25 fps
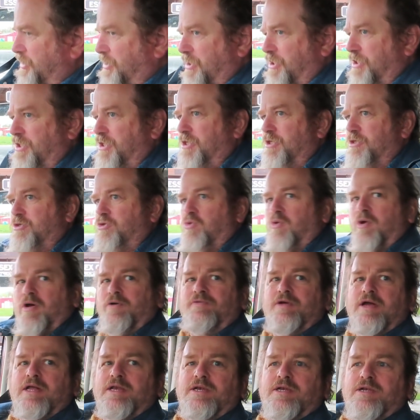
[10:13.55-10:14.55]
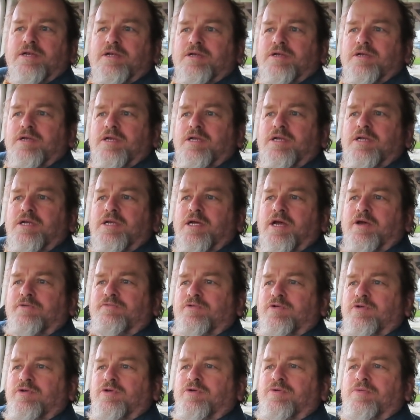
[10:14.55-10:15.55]
Till 12 in the
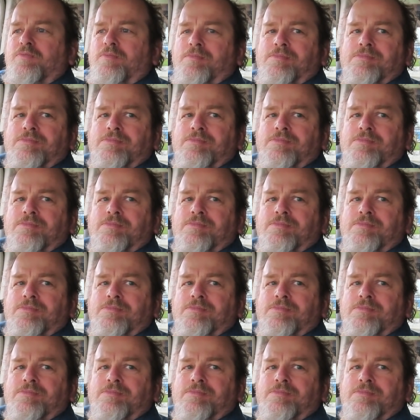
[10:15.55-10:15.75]
afternoon.